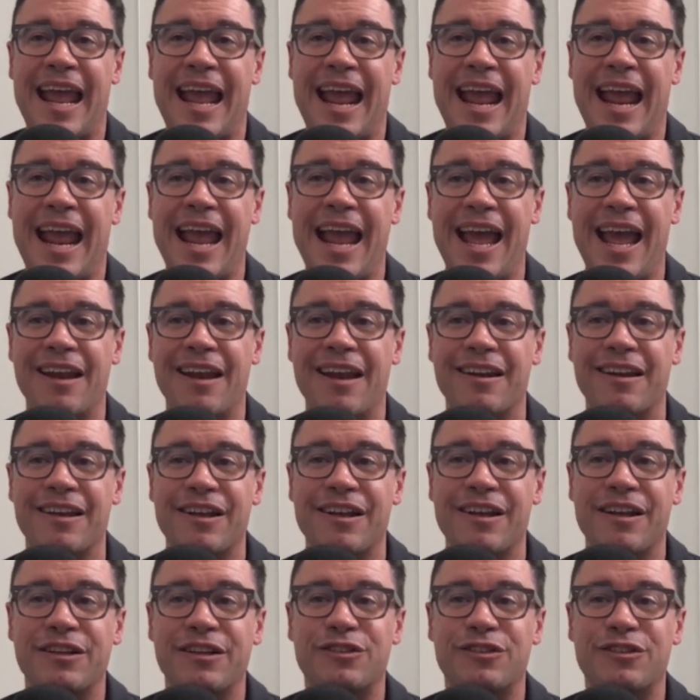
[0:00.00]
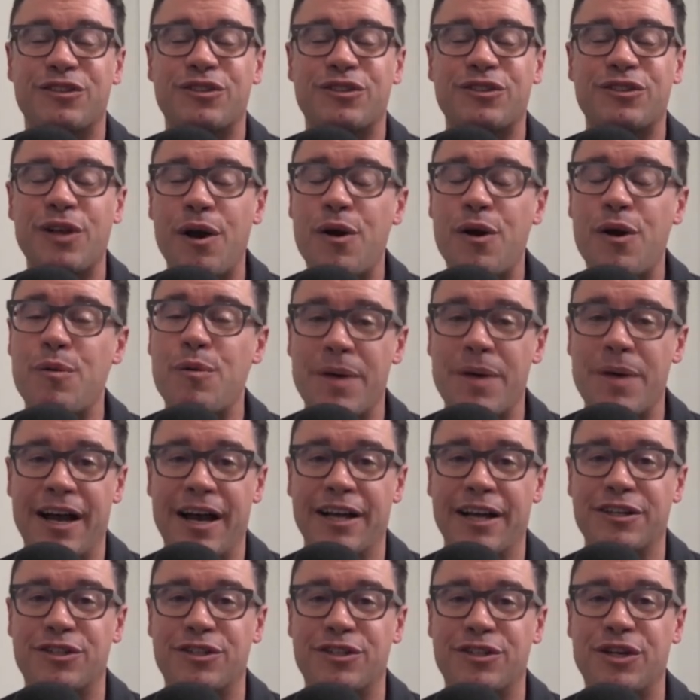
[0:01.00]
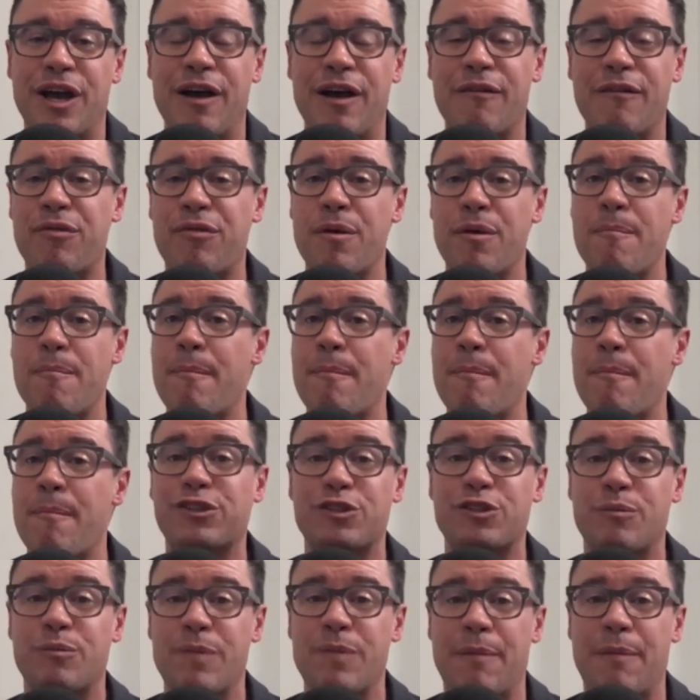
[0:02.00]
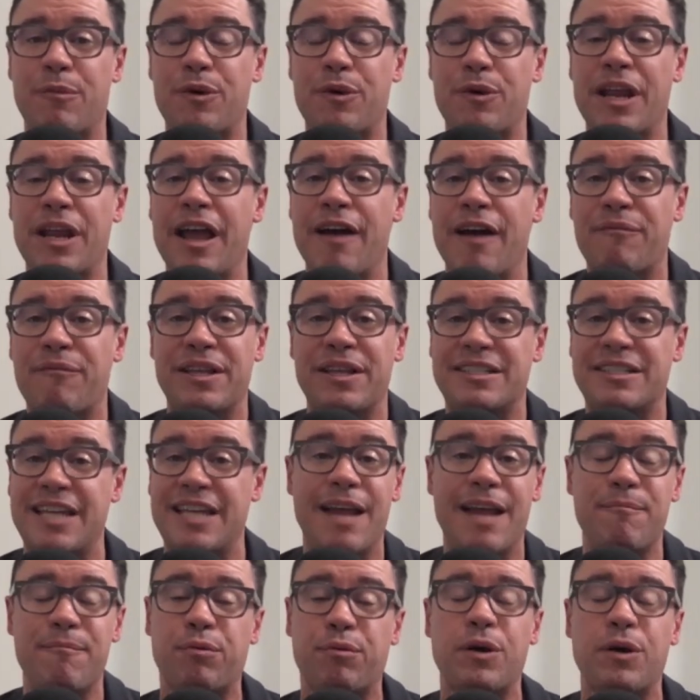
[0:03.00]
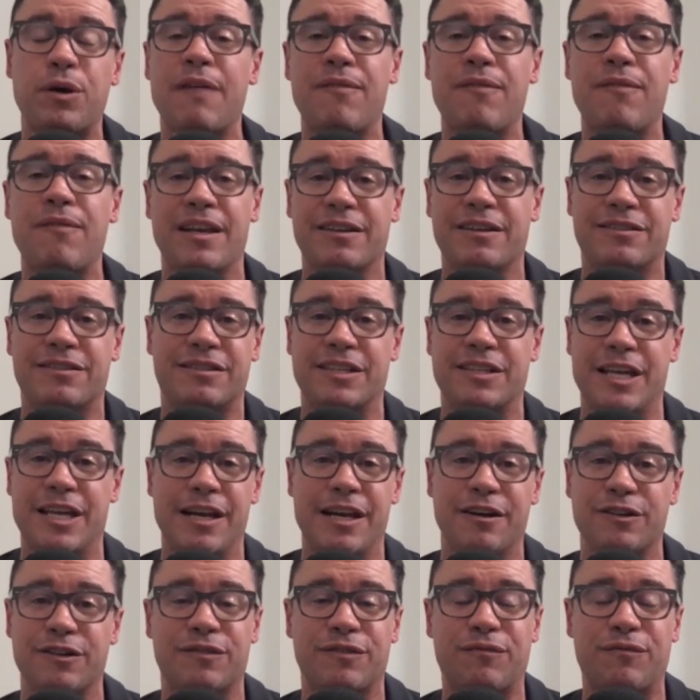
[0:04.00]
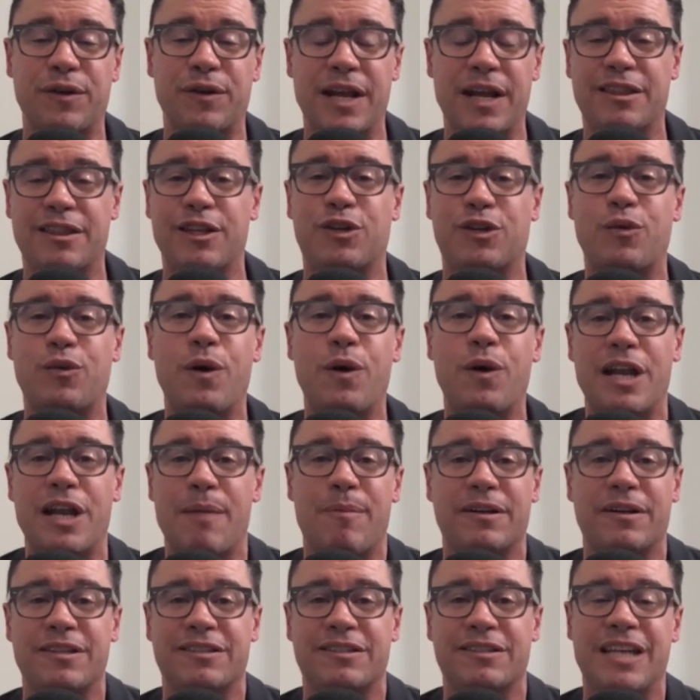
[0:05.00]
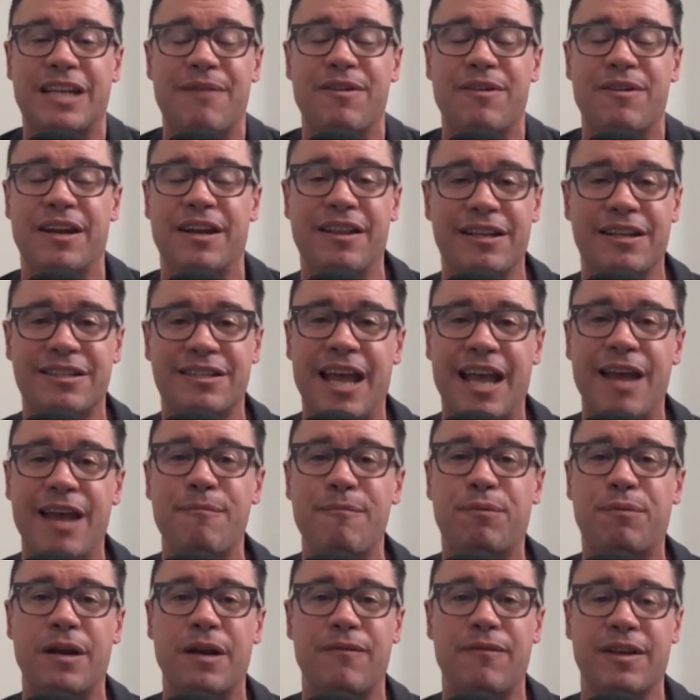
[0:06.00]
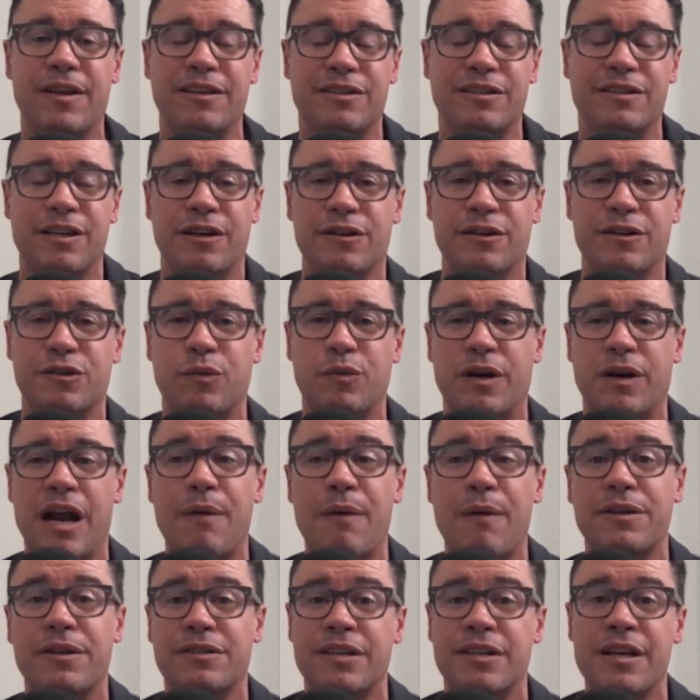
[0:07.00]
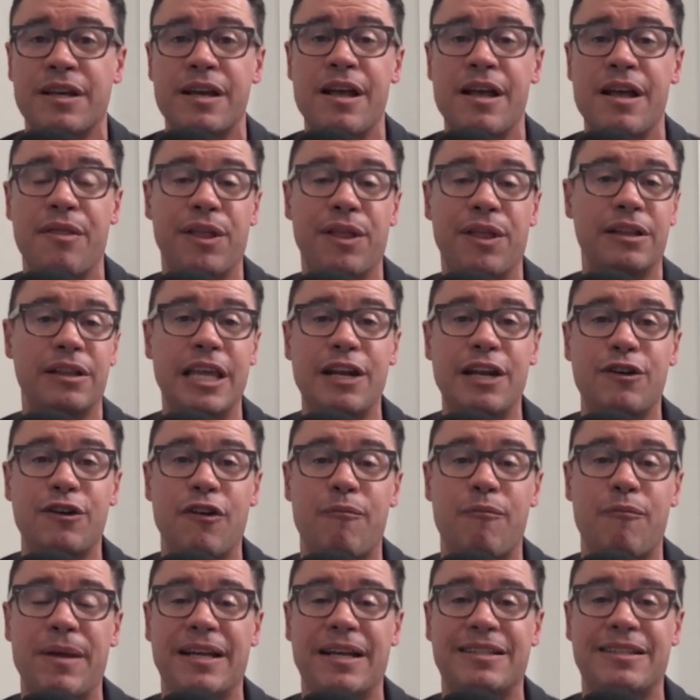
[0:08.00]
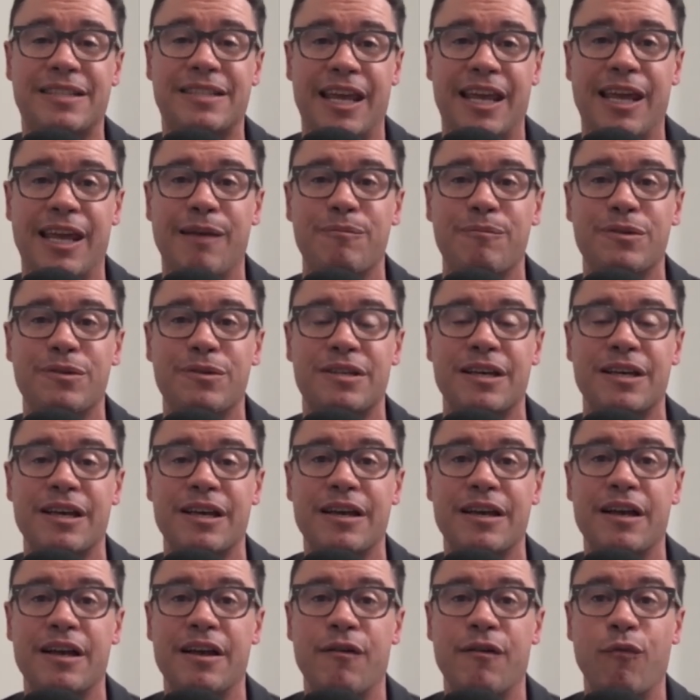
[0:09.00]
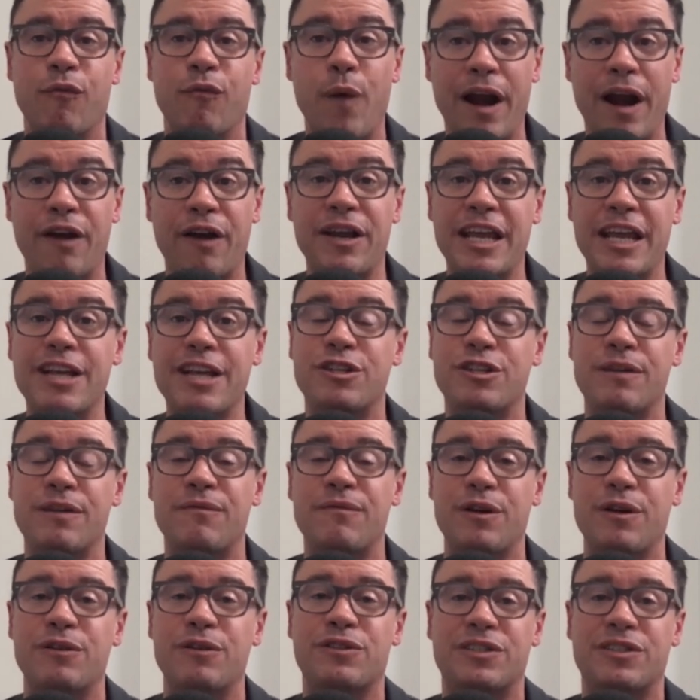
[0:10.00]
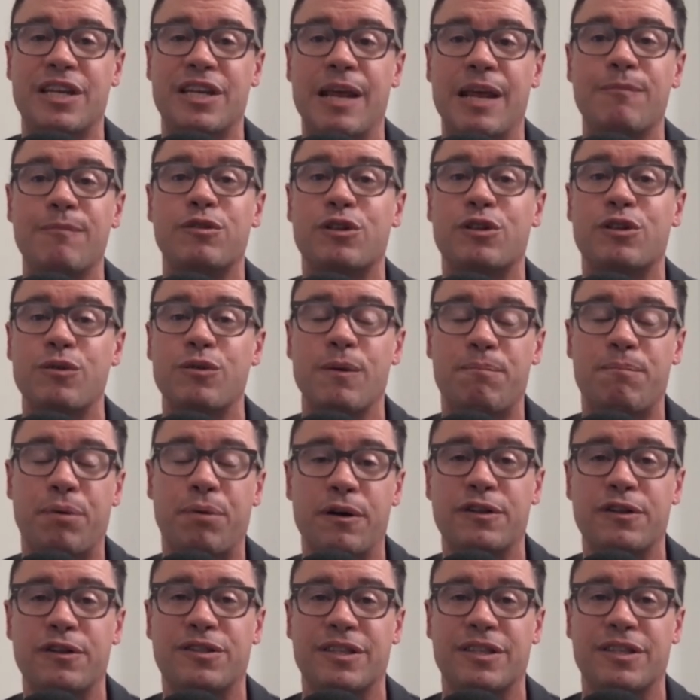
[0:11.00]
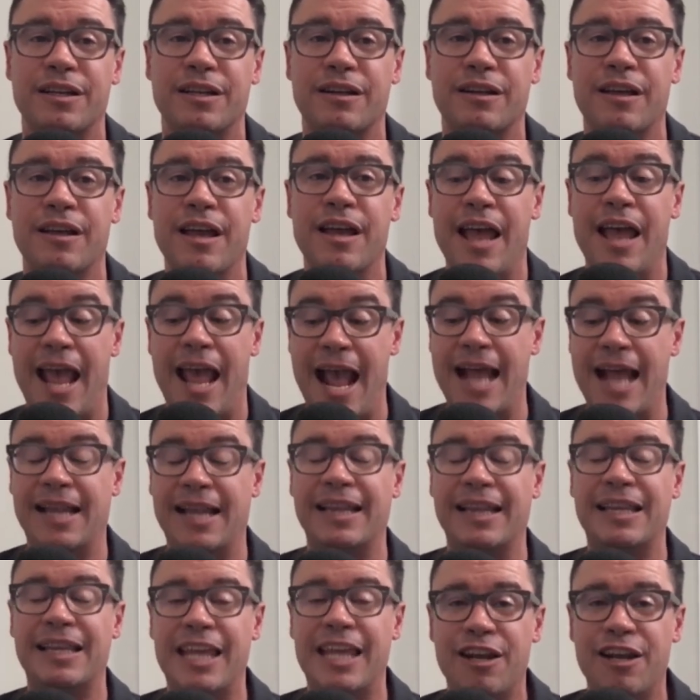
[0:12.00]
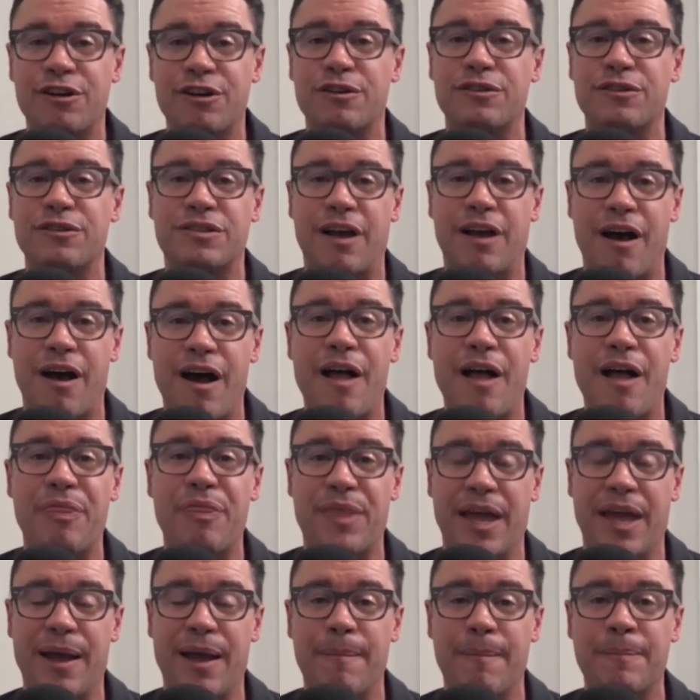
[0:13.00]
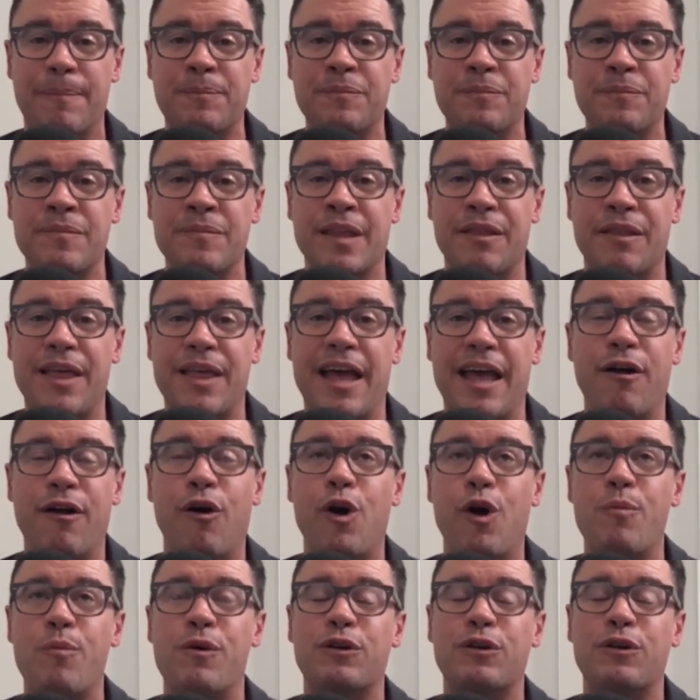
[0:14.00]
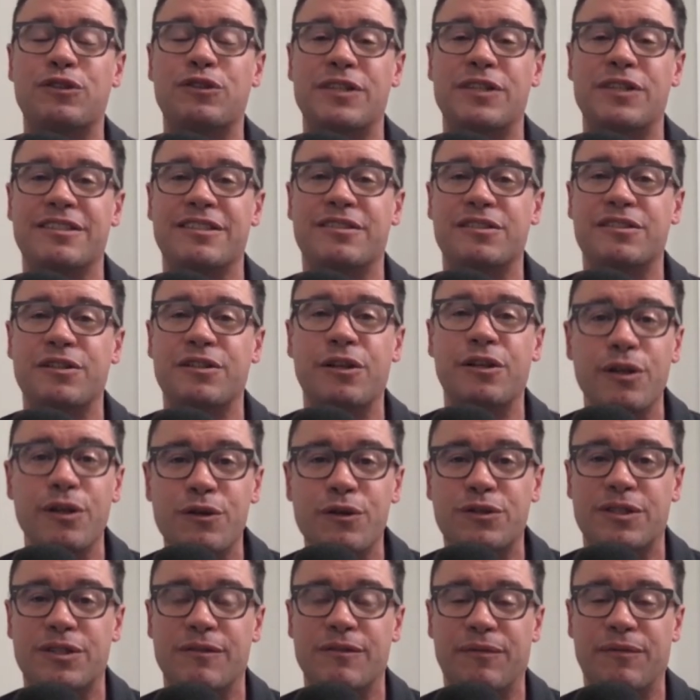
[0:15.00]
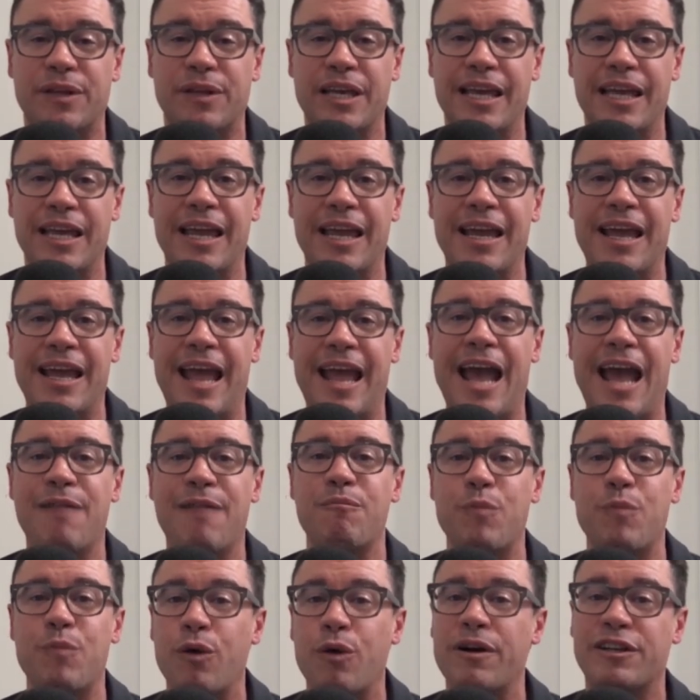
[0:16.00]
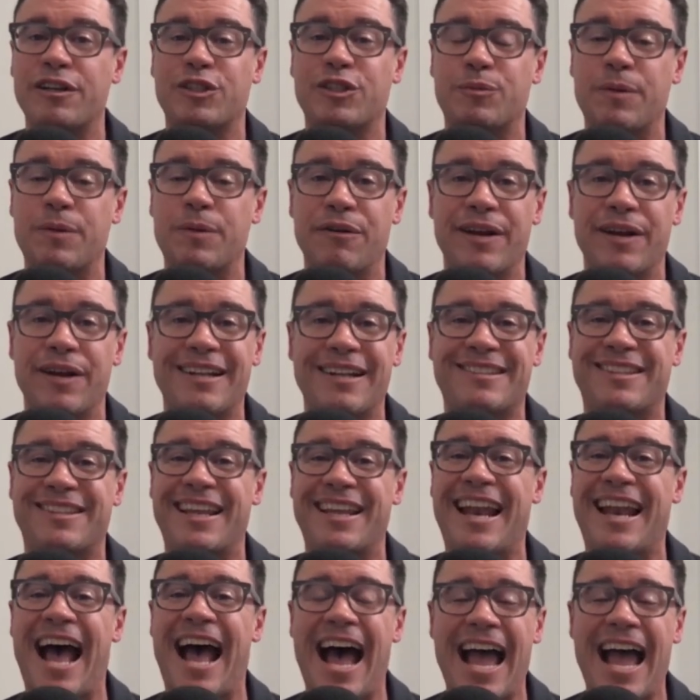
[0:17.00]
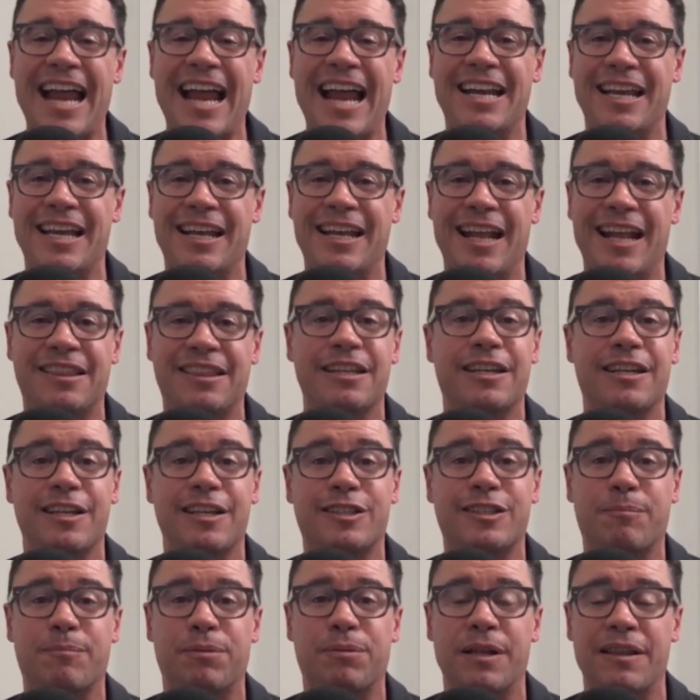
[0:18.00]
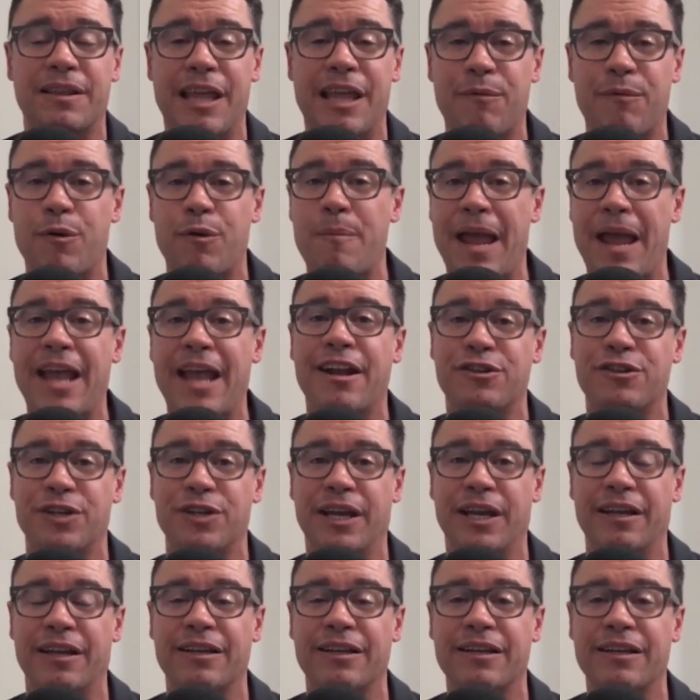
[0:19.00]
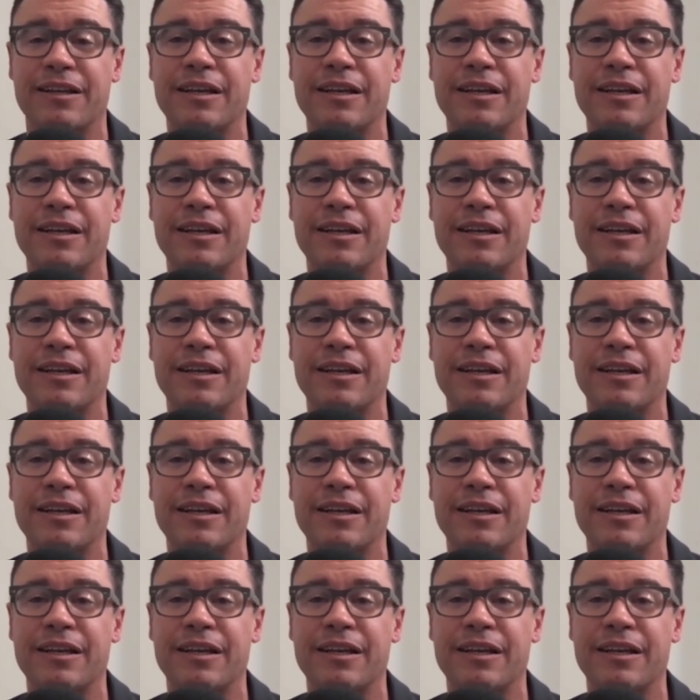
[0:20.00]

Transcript: And so much of the muscle memory of the 10 previous years forget the 20 but just even in the 10 previous years where i was the leader of big teams where each of those teams to a person had leaders on them that almost exclusively had more experience than i did at the discipline they were managing